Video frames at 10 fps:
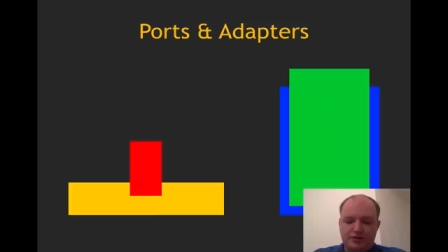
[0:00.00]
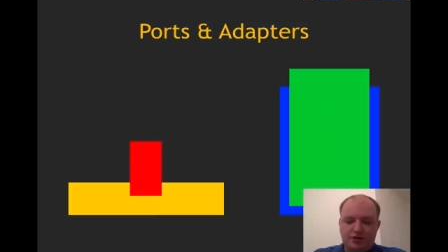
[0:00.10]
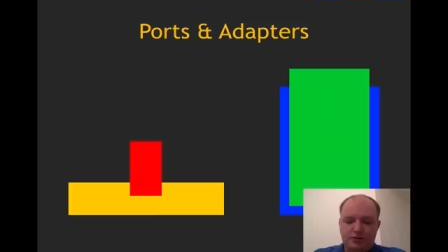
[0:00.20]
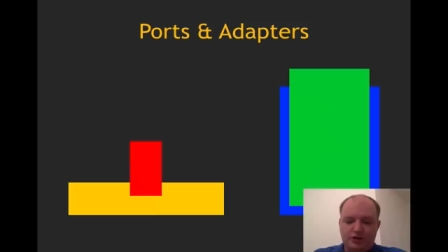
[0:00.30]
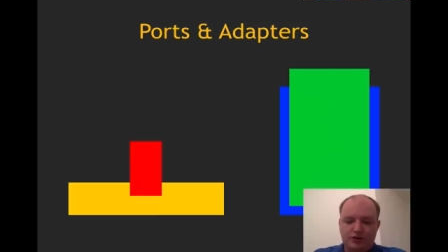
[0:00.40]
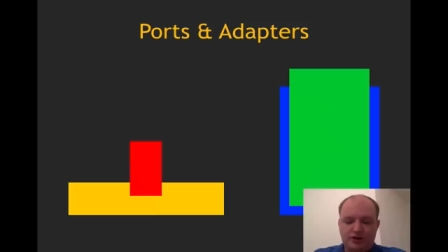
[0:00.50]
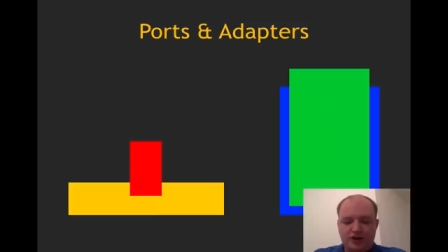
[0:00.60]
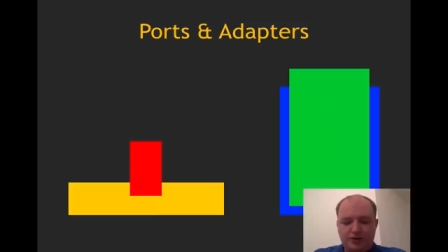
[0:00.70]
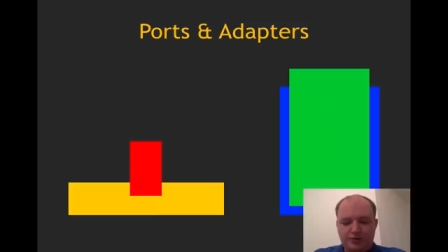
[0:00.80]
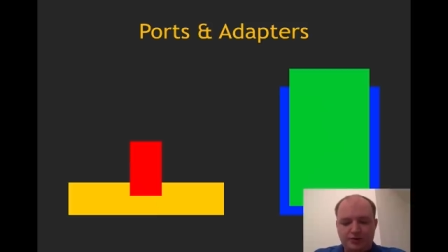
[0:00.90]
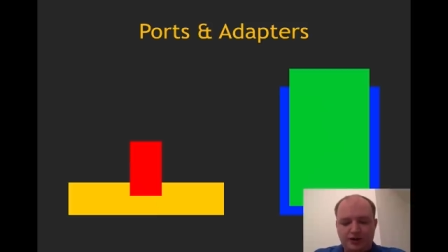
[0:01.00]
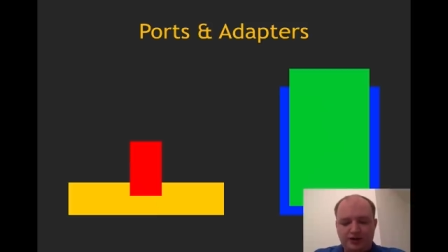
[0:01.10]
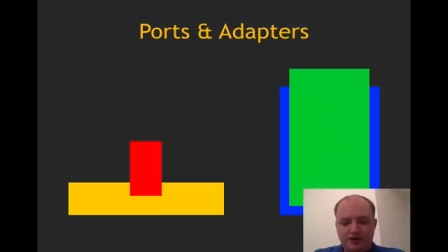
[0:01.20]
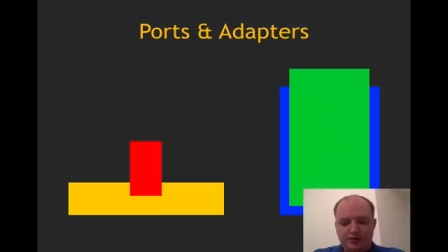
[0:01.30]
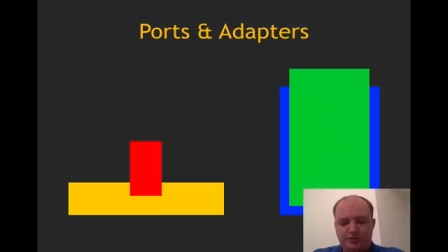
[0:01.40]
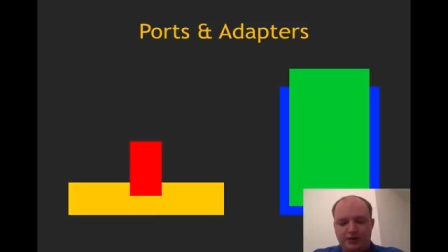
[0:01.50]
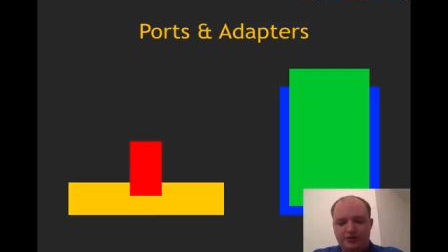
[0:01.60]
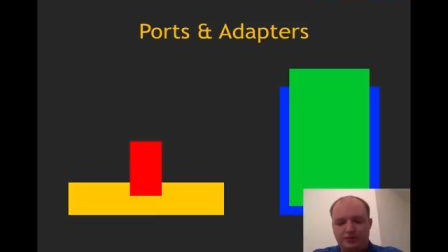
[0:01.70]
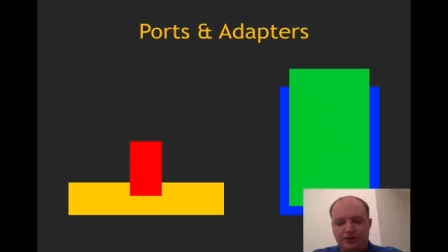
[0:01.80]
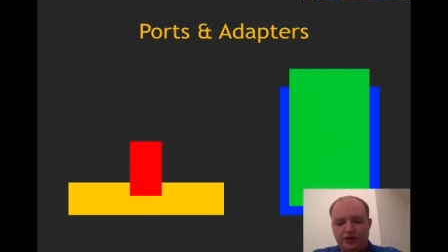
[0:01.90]
No, we don't encapsulate it,
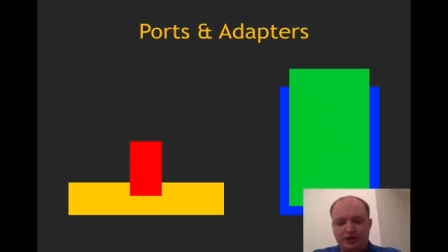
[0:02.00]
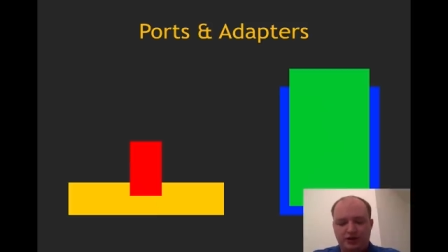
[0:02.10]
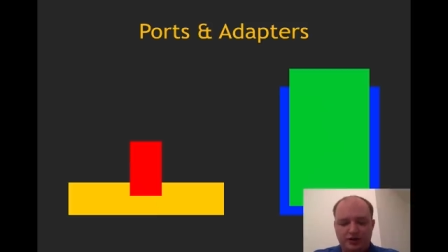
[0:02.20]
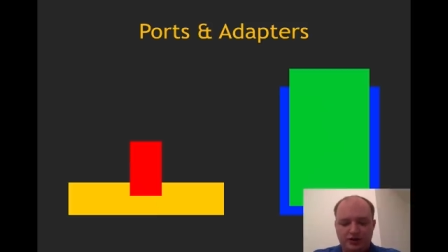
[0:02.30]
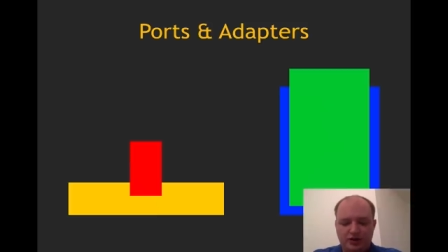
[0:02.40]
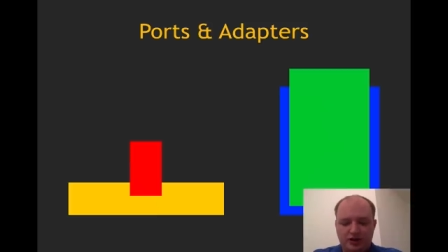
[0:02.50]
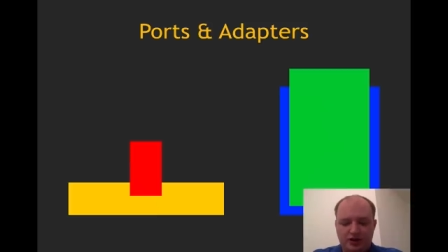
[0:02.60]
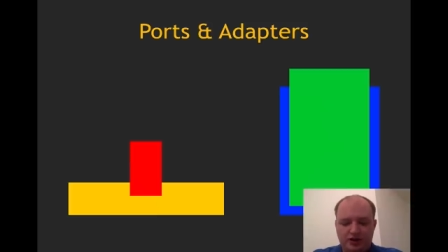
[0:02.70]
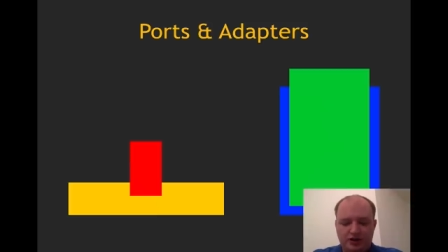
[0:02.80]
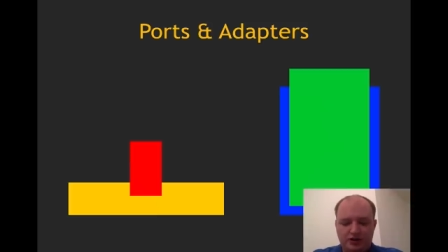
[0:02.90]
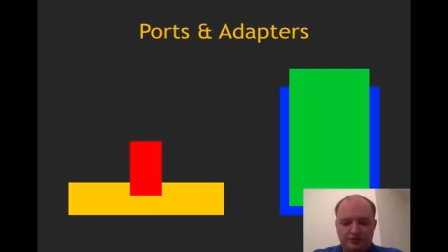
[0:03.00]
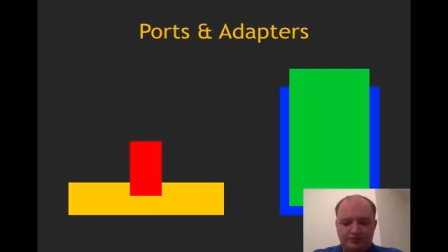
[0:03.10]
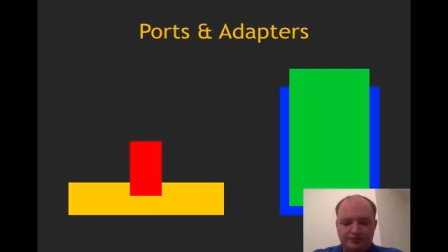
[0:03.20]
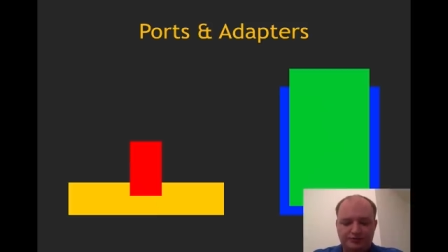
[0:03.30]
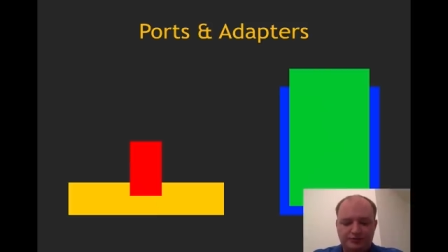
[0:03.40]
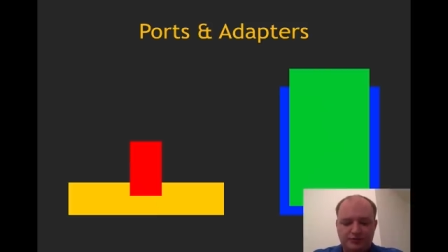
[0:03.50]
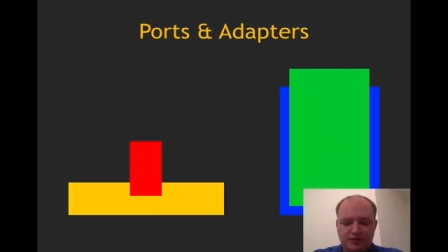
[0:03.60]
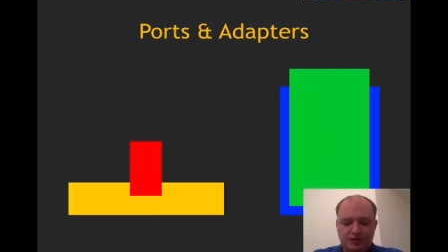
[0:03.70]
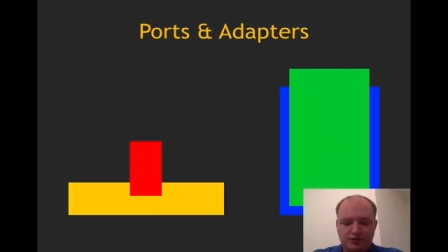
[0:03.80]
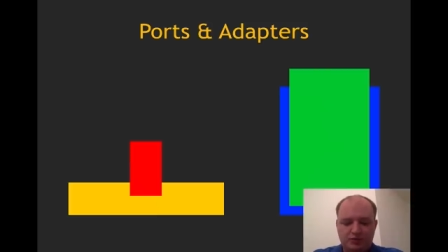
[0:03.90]
but we, um,
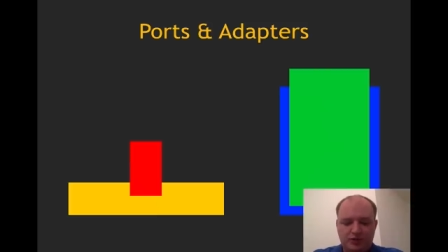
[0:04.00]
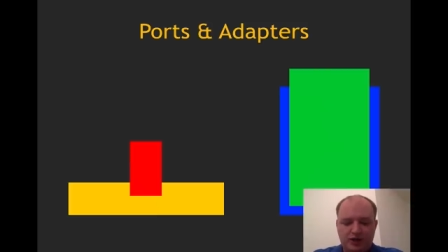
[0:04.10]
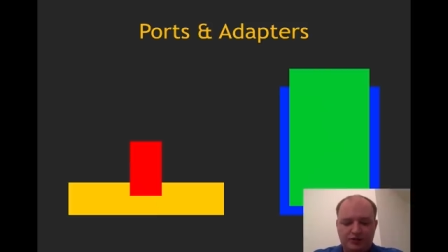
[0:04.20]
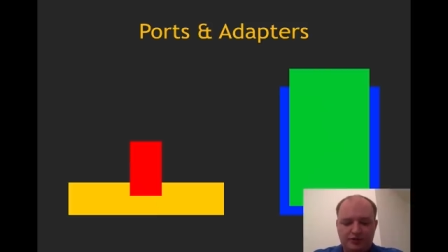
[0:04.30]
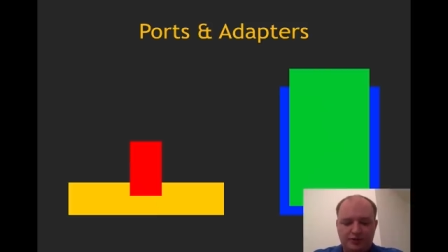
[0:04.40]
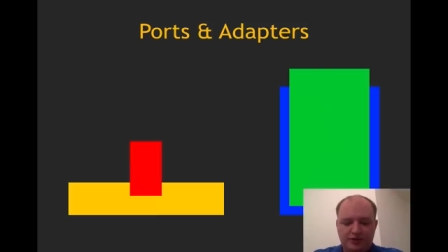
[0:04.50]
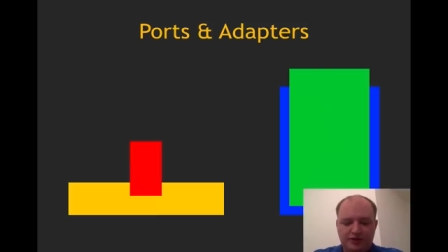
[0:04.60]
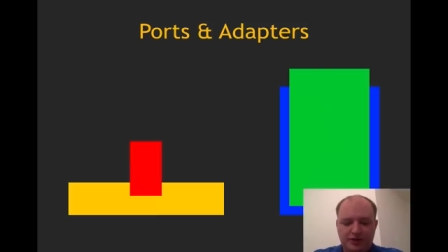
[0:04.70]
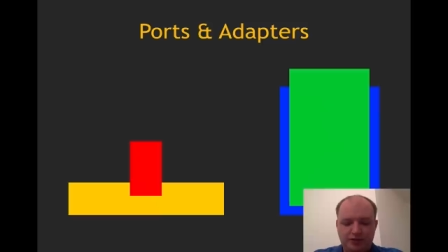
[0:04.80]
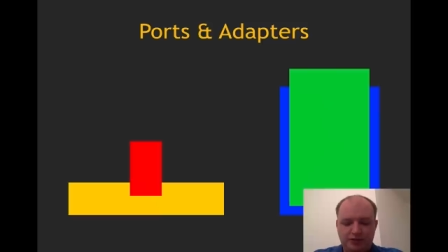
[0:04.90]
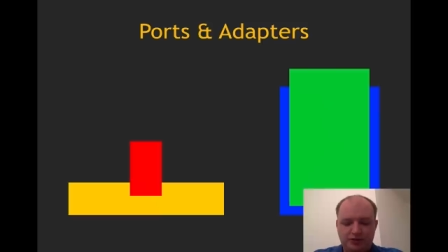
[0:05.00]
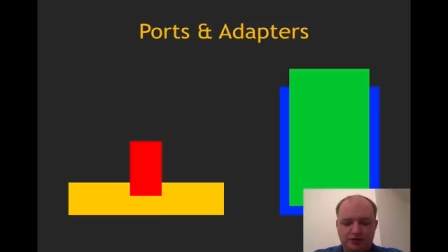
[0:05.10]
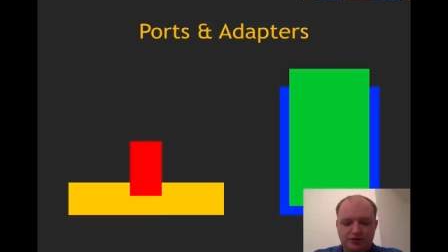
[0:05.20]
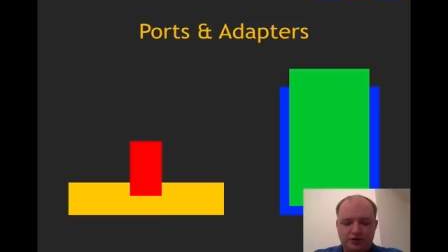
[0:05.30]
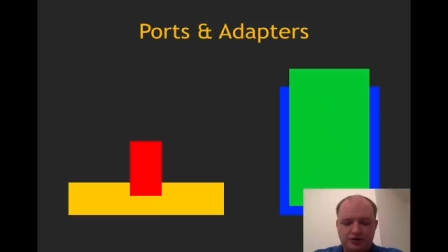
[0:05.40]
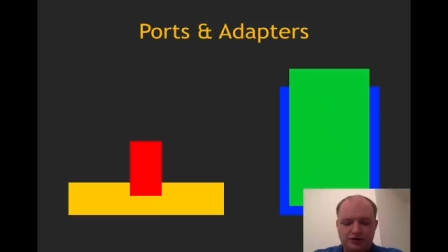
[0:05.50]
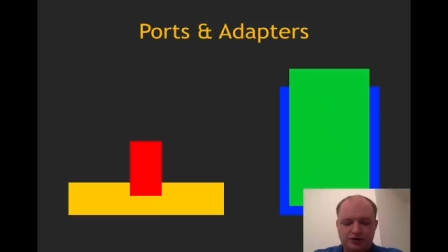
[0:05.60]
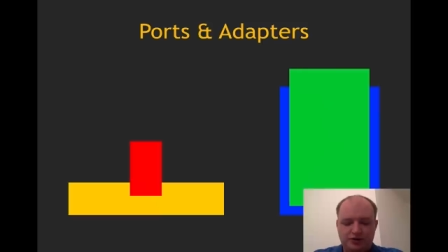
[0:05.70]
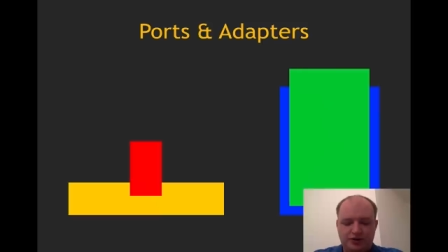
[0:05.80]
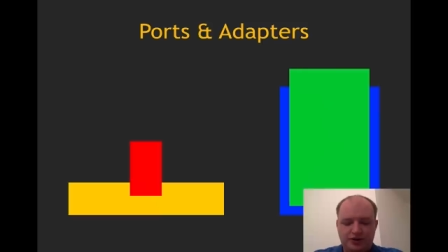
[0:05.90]
have it maintainable
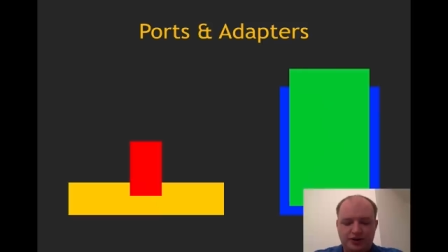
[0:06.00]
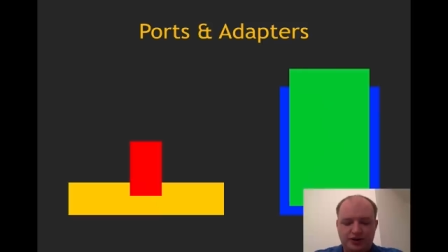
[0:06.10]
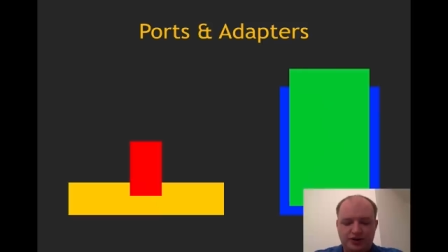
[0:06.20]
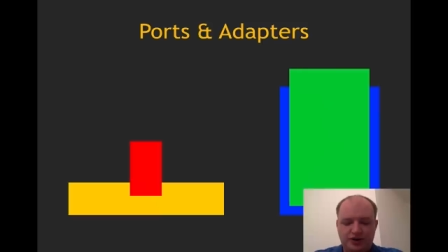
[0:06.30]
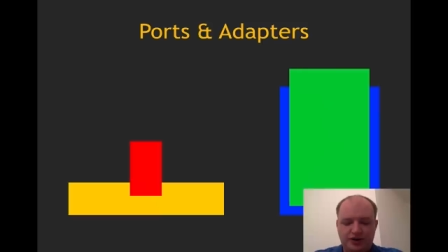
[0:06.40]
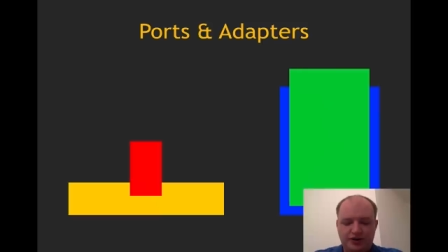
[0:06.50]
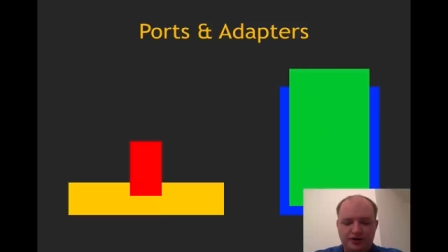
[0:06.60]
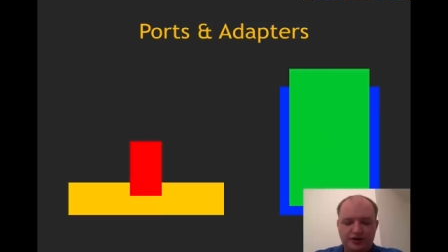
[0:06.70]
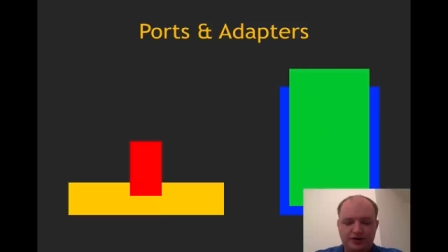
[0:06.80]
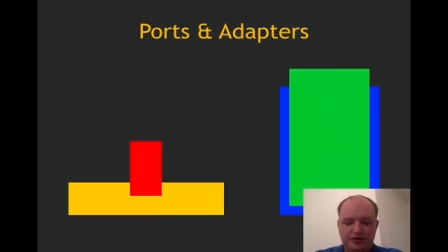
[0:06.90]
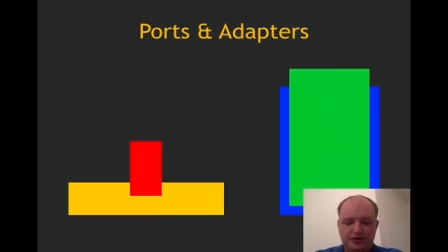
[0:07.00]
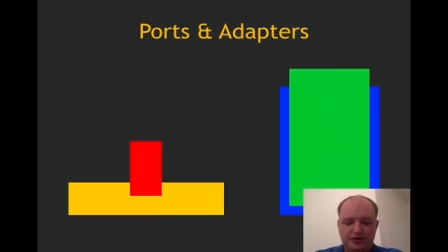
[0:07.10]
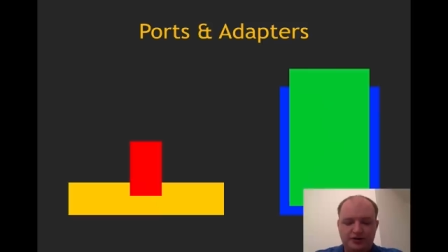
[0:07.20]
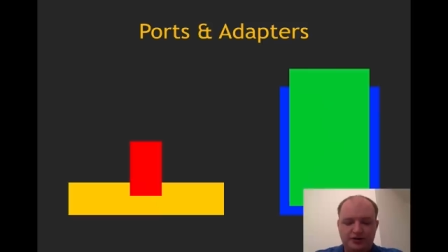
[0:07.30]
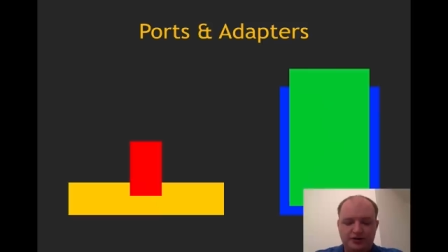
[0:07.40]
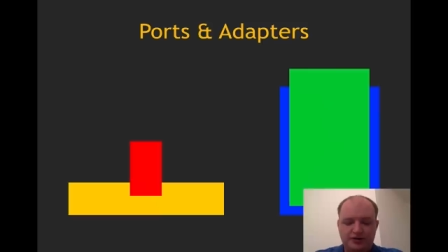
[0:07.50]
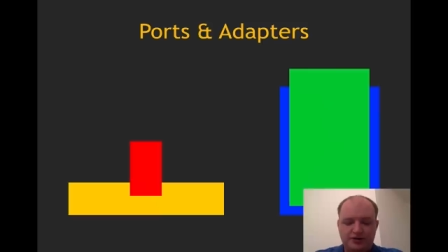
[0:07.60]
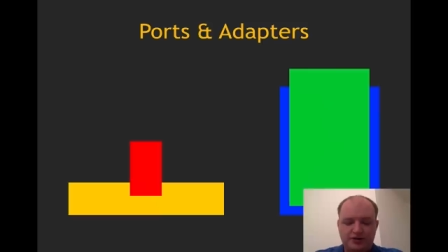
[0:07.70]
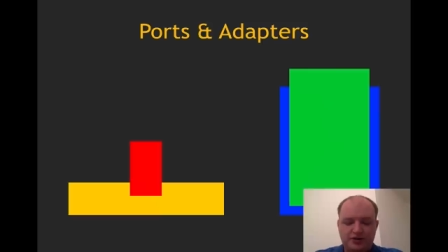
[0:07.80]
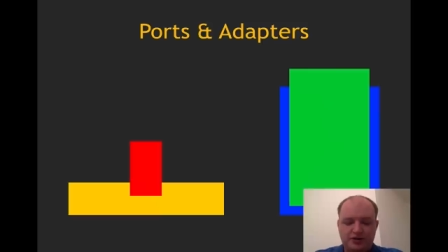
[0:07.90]
so that each layer
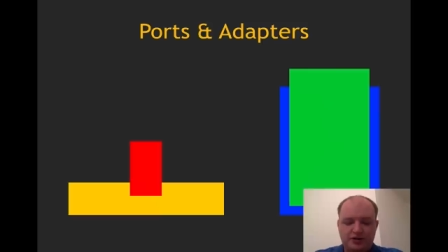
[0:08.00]
is